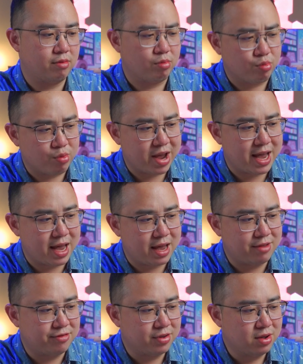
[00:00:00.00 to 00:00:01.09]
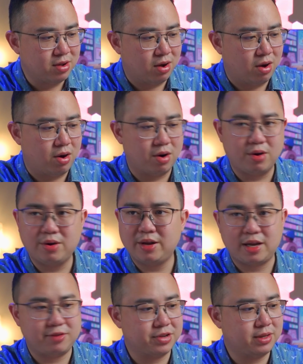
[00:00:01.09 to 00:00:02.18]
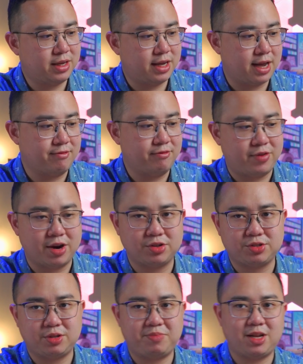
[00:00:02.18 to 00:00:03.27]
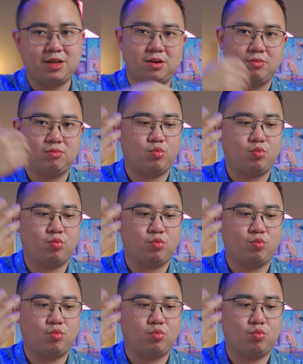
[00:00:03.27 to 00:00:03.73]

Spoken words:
rave, or even campfire. So depending on